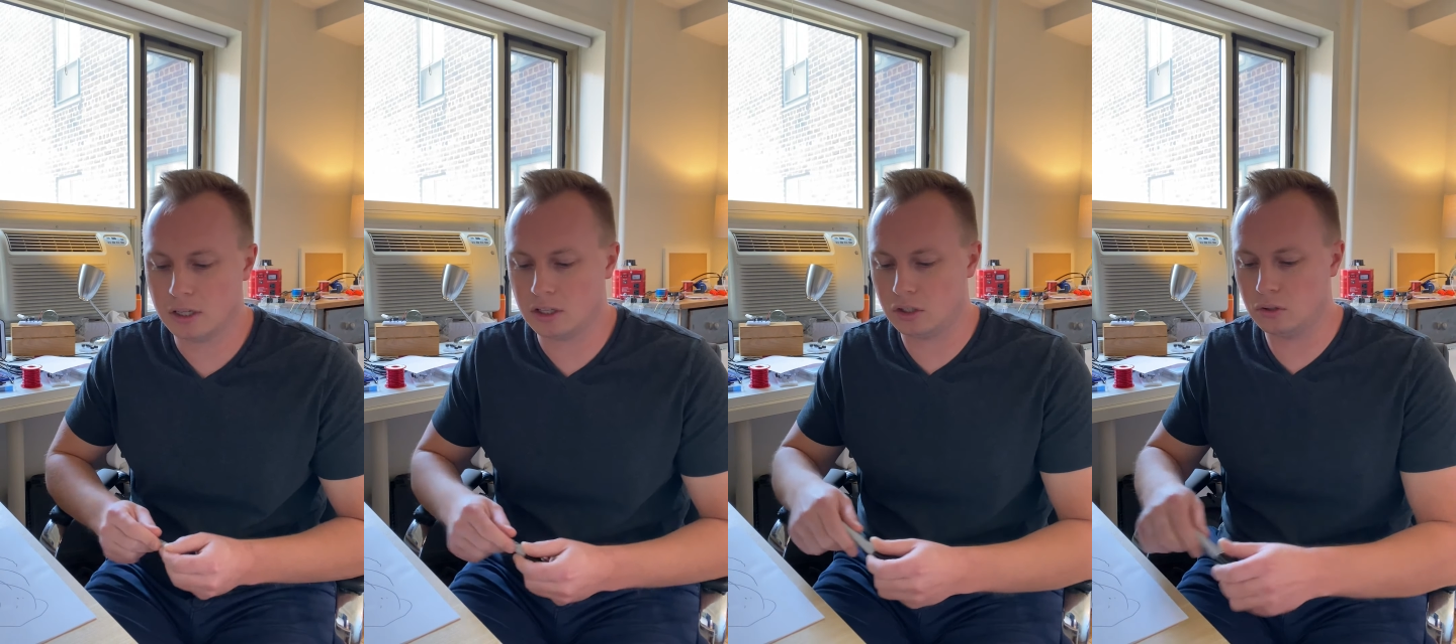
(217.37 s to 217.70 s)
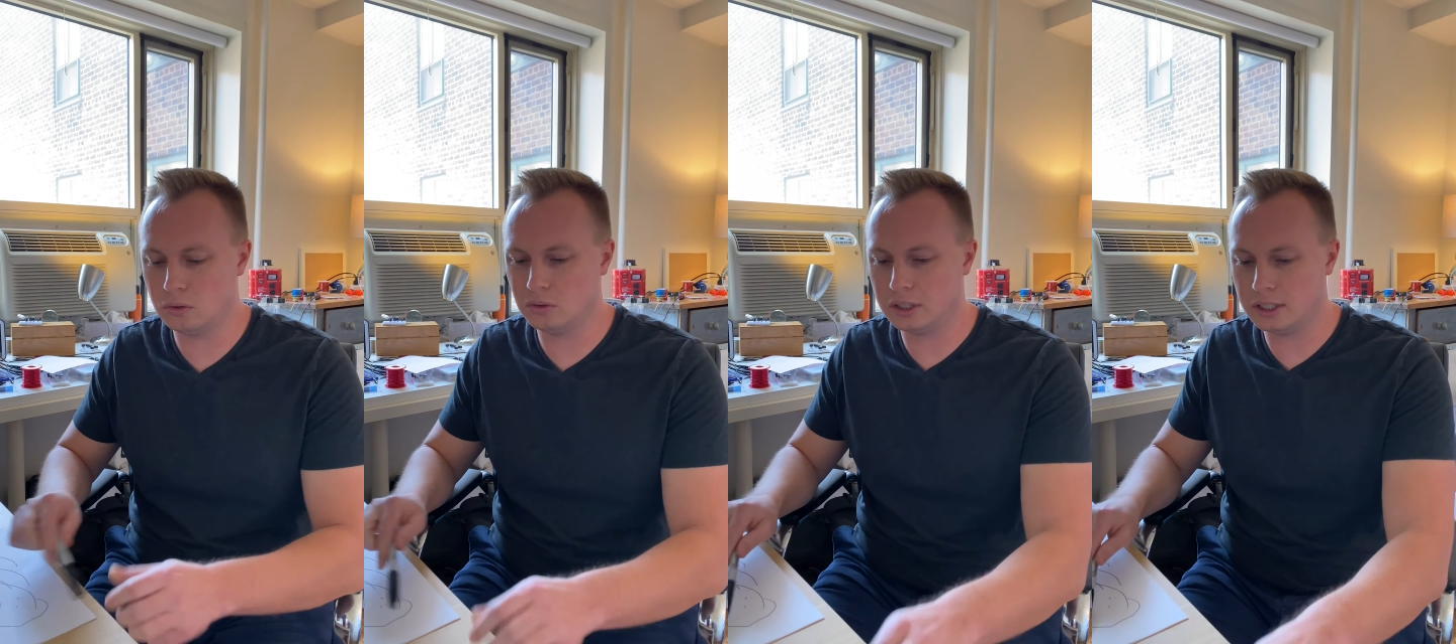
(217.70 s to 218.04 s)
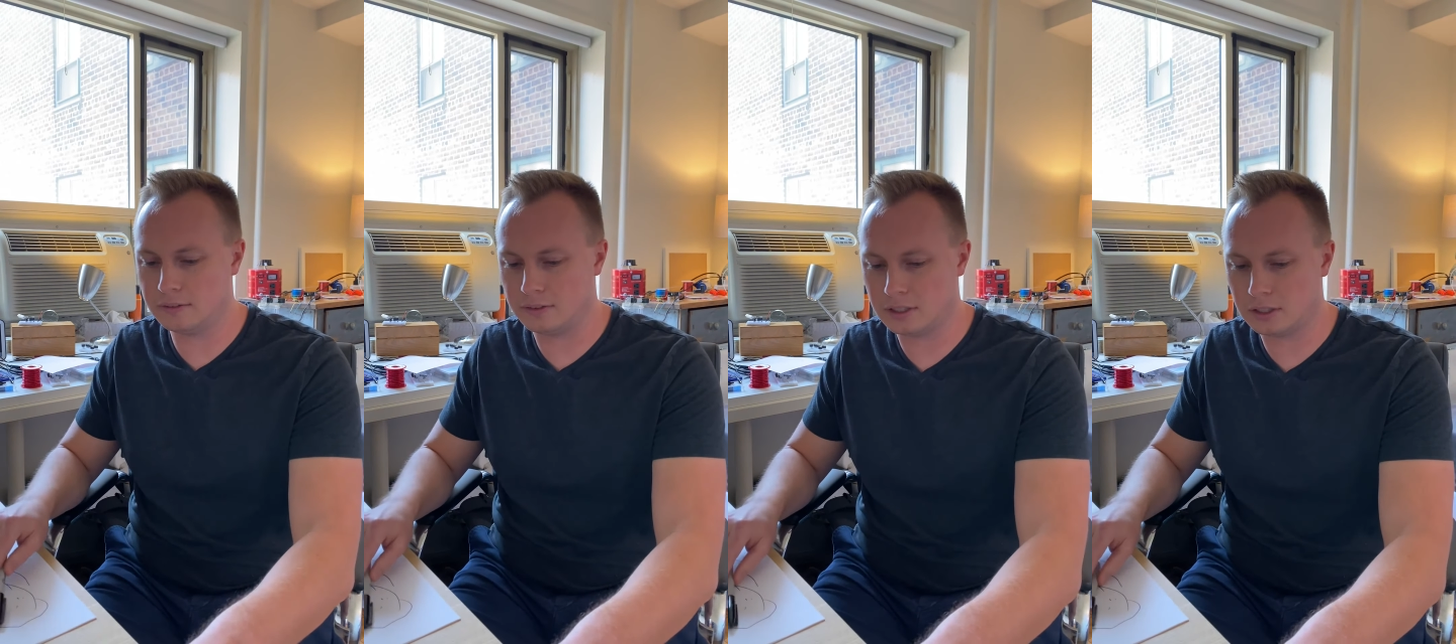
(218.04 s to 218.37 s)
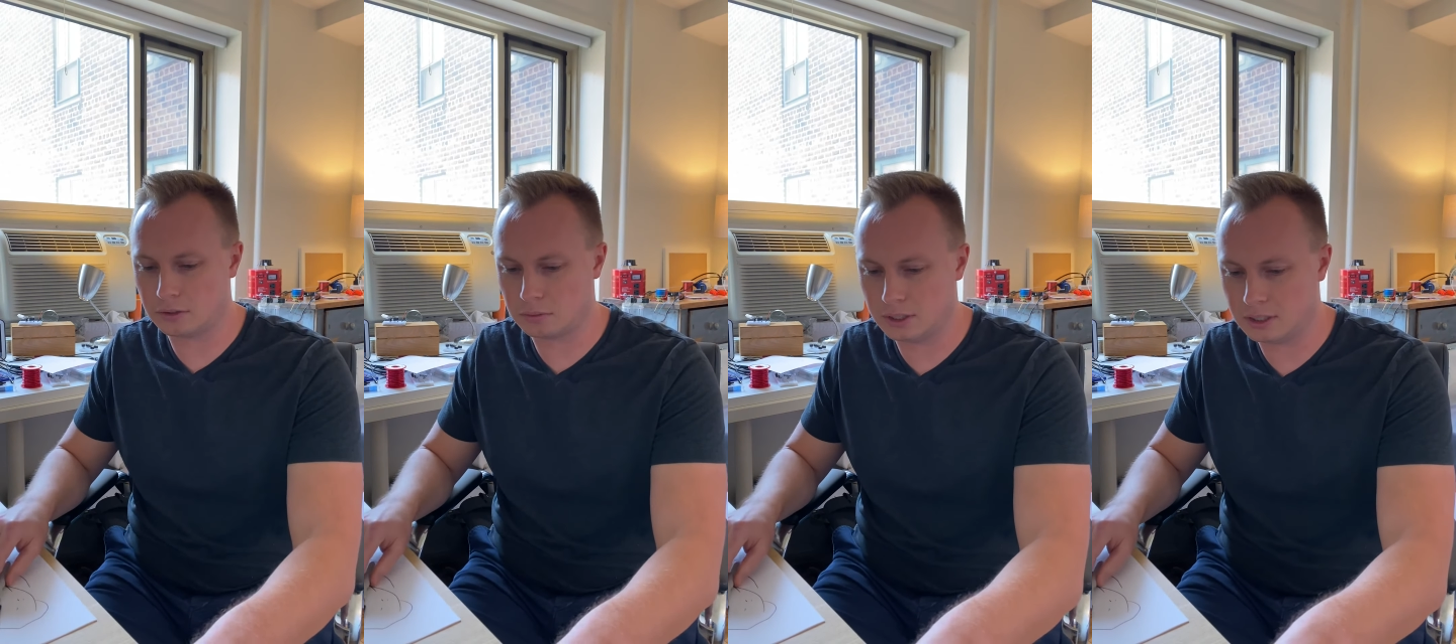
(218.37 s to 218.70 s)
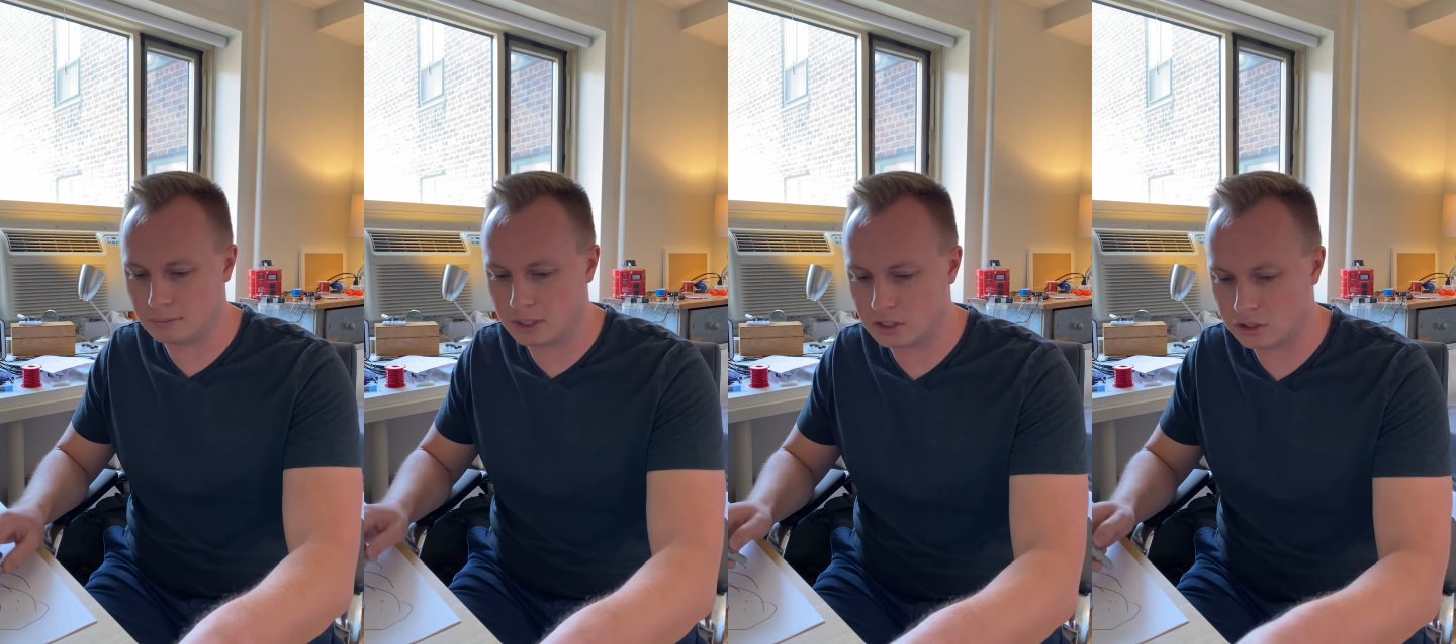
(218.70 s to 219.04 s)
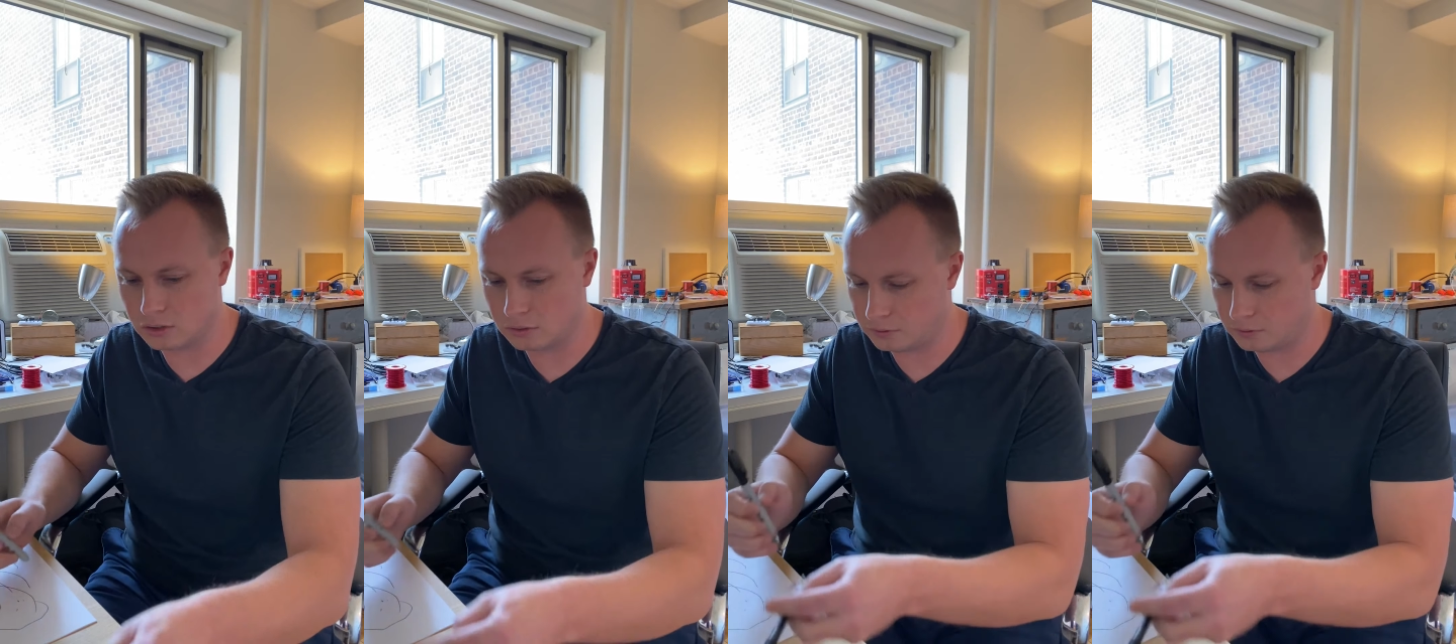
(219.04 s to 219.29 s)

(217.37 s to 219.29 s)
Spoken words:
You live in a three-dimensional